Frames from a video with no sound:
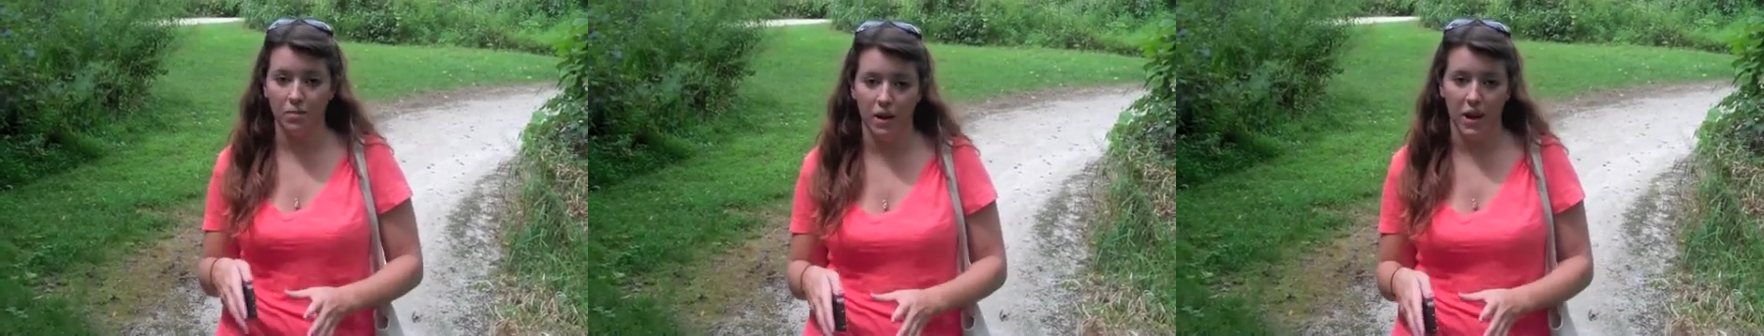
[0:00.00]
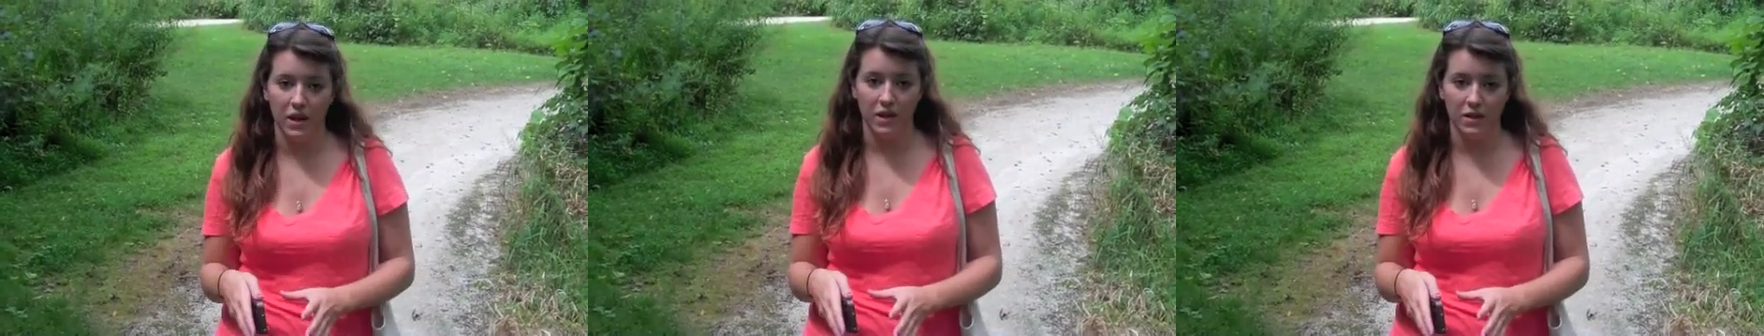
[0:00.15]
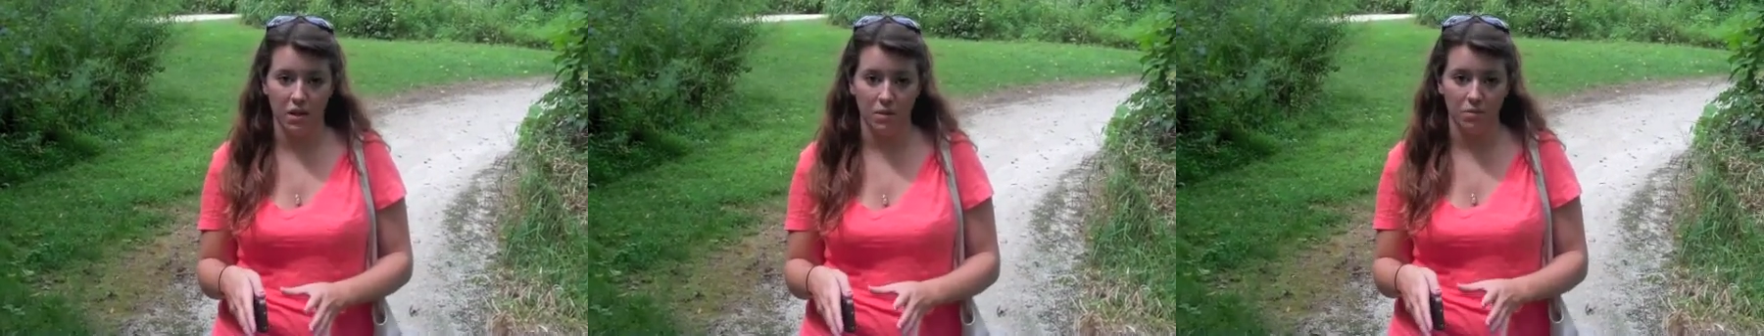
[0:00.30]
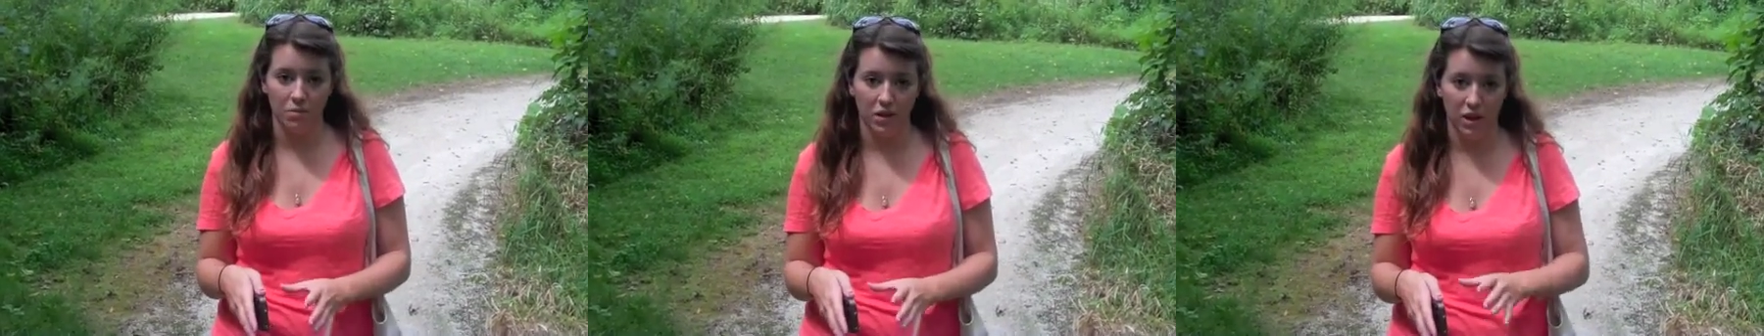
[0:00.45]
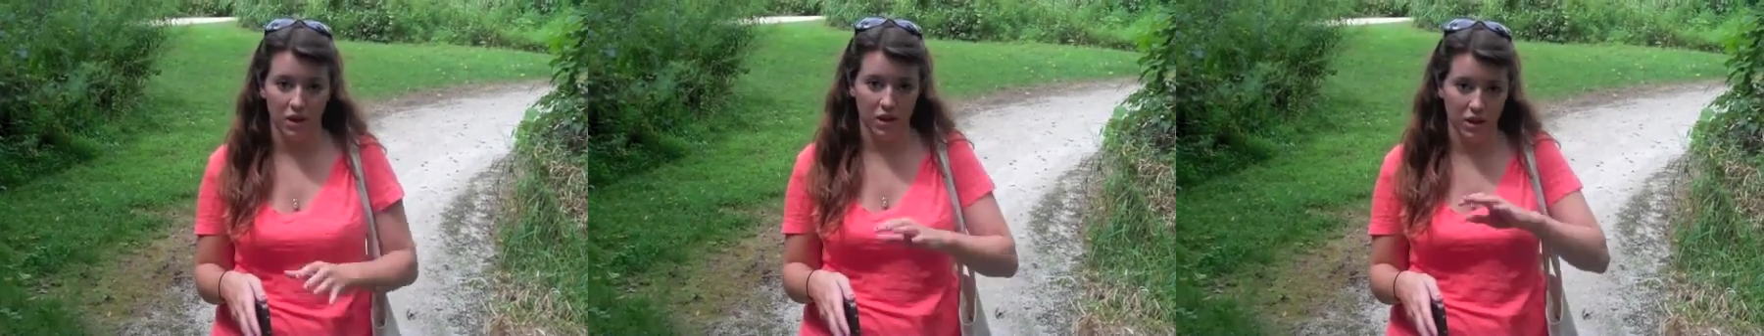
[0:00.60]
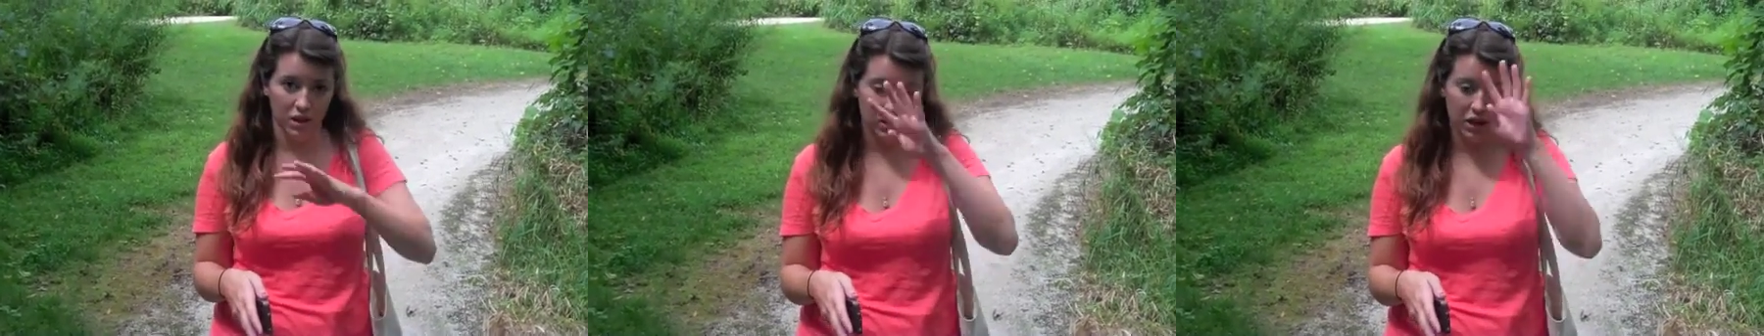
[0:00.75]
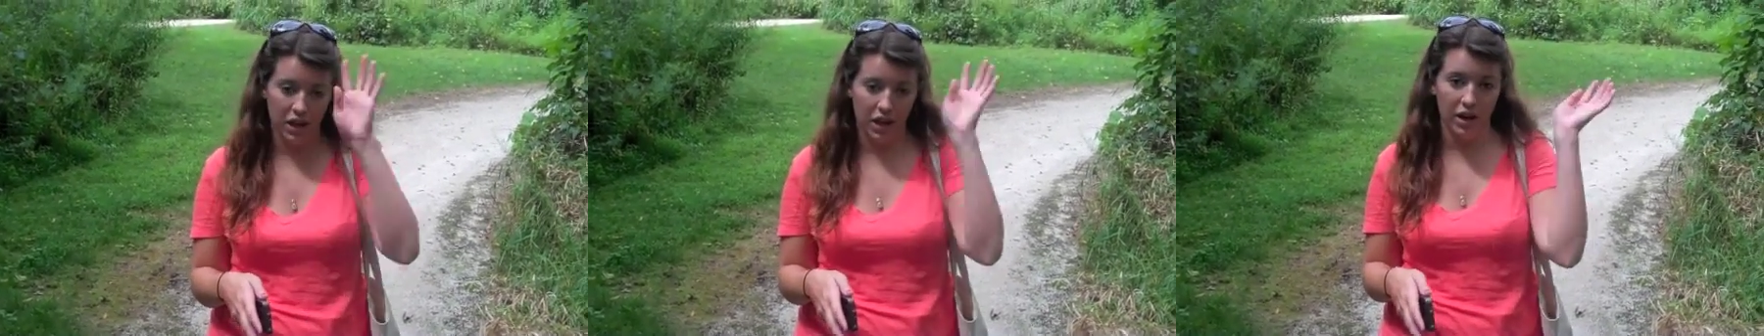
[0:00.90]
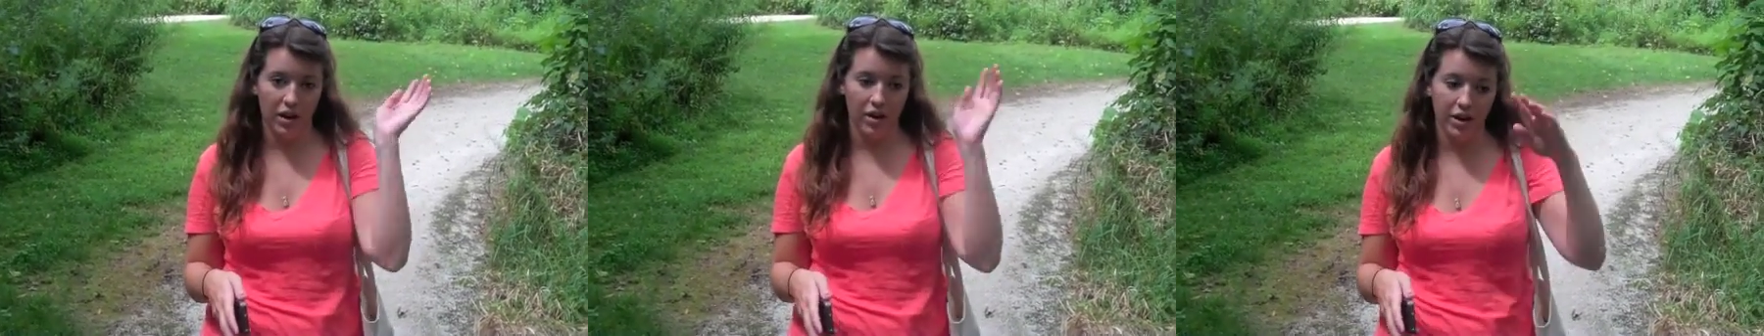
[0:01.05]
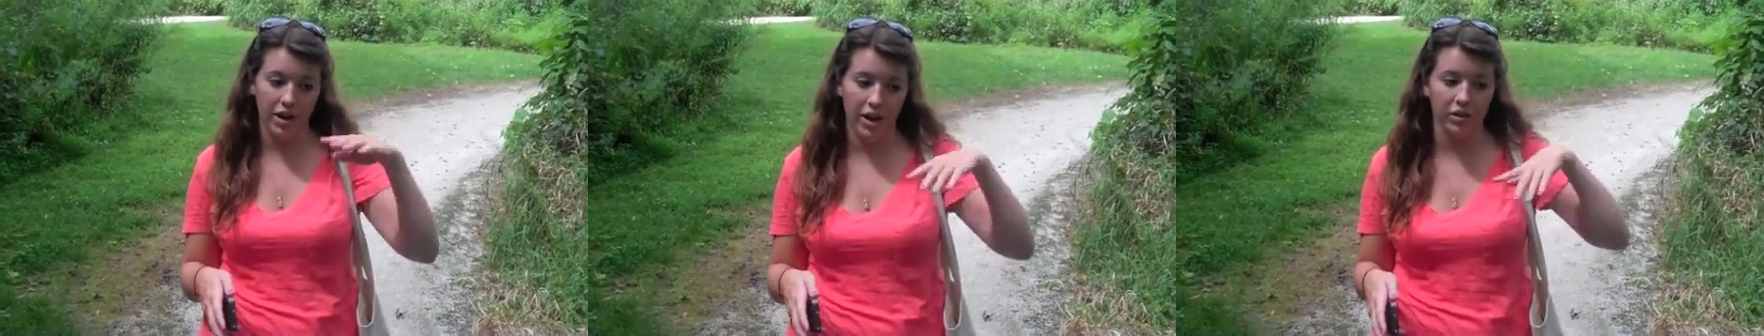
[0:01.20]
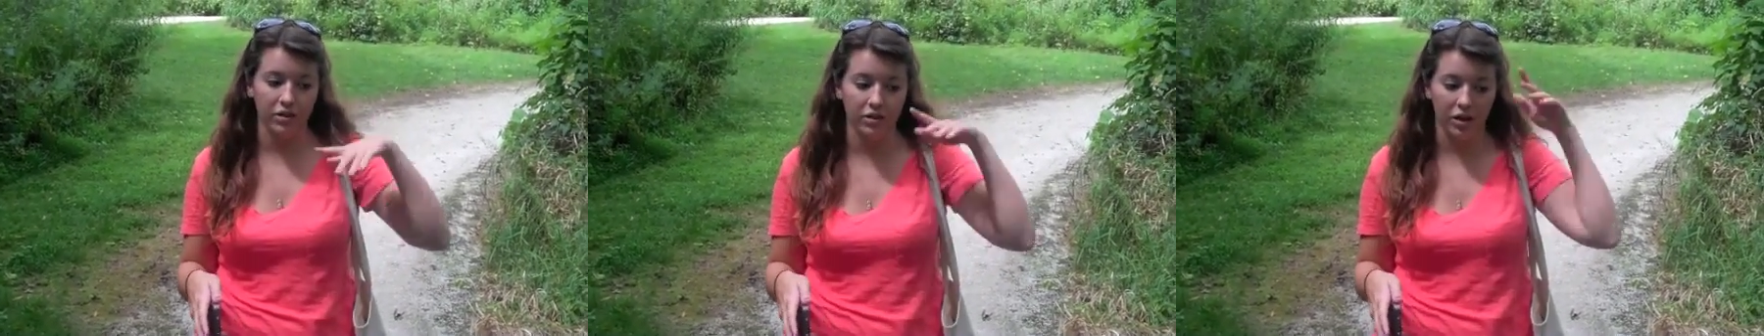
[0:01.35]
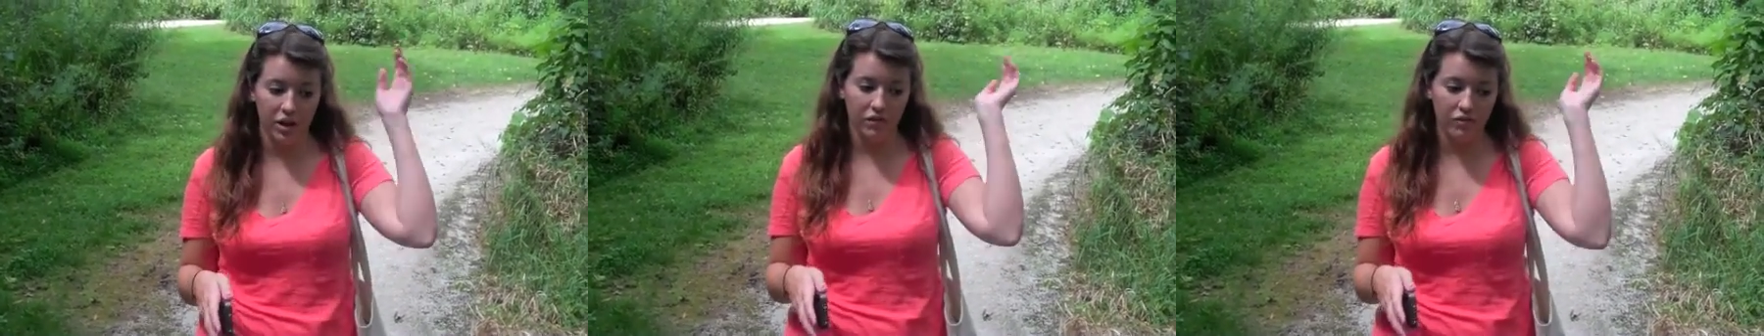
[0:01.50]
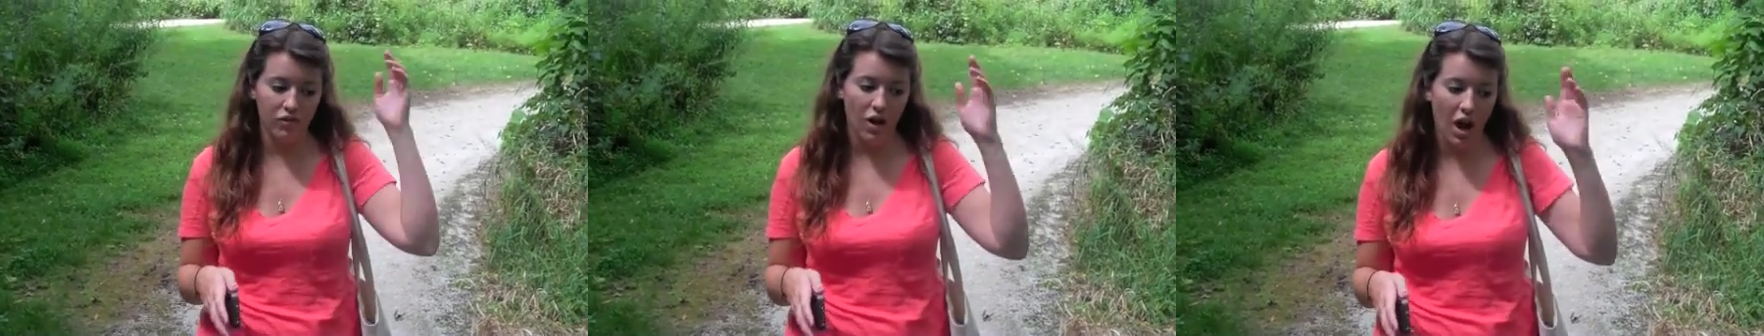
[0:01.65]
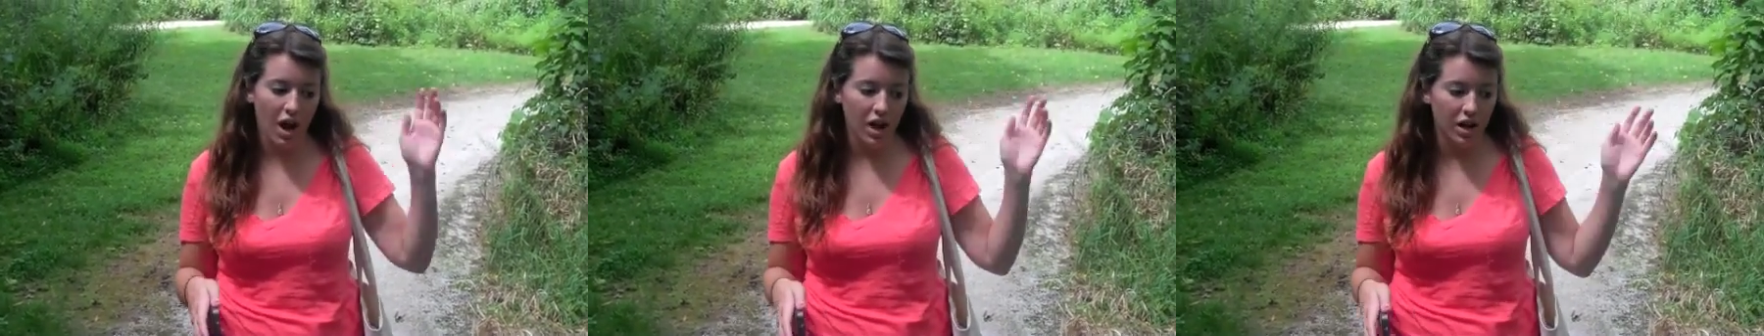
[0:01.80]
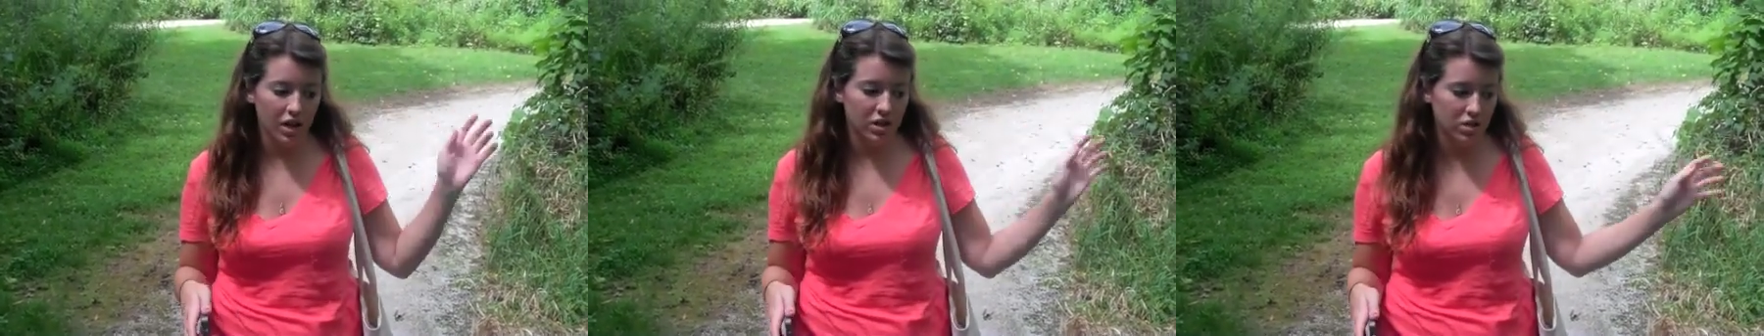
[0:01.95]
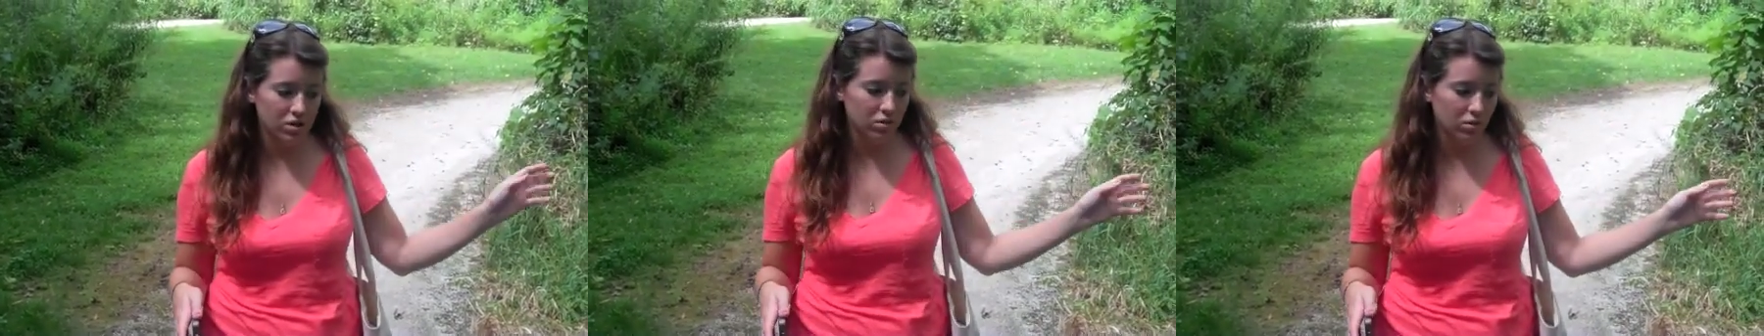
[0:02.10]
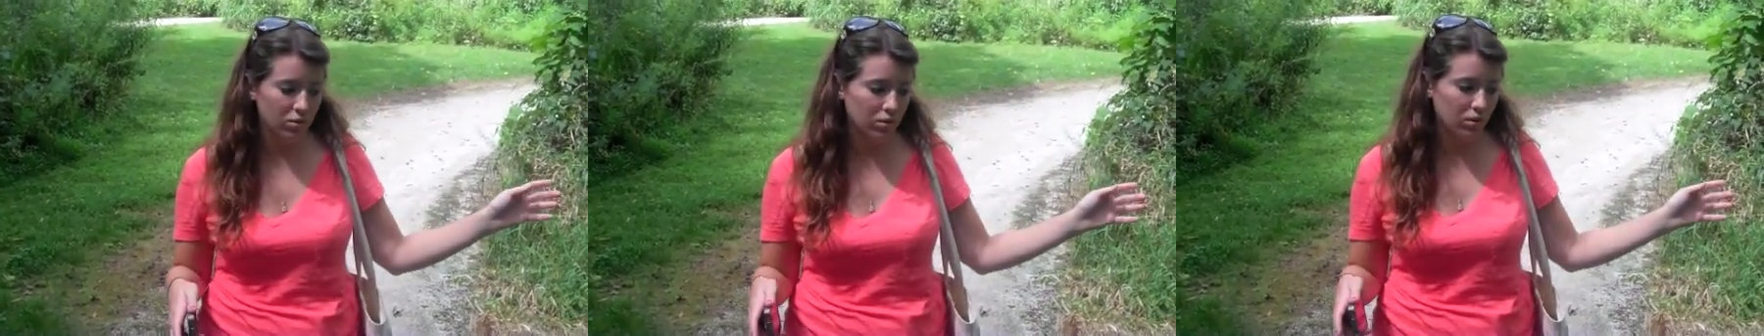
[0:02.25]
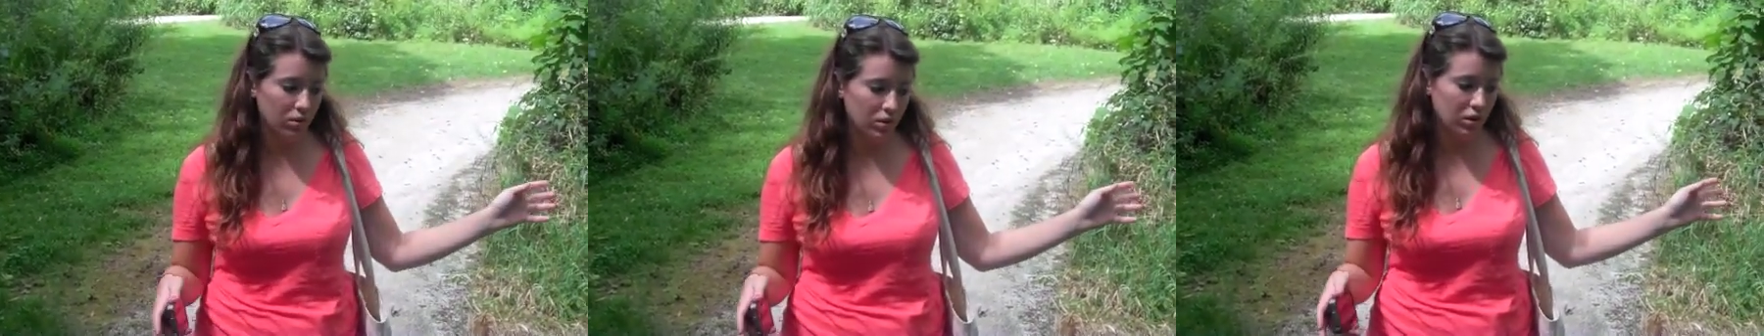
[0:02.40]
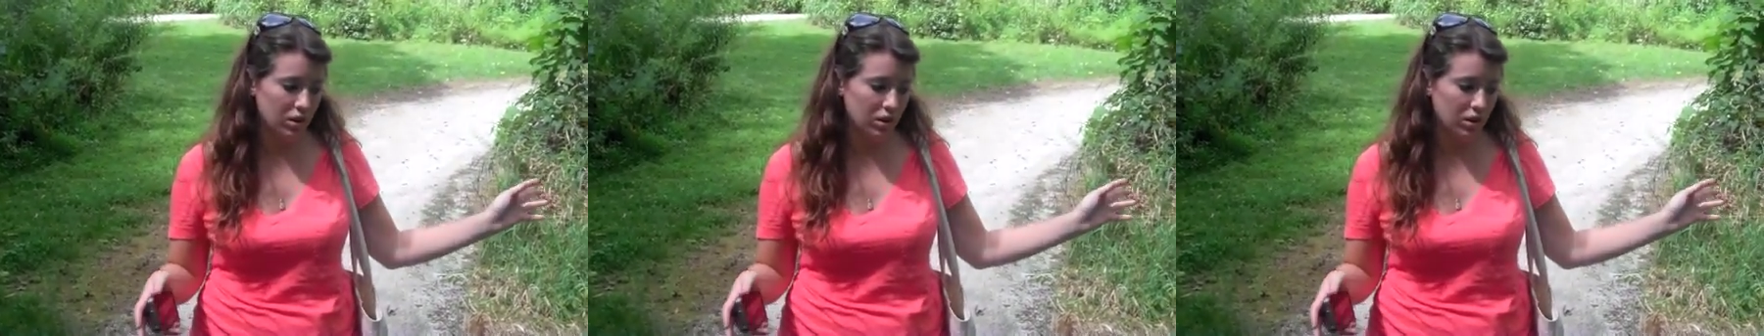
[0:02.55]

by something in the area, like rocks or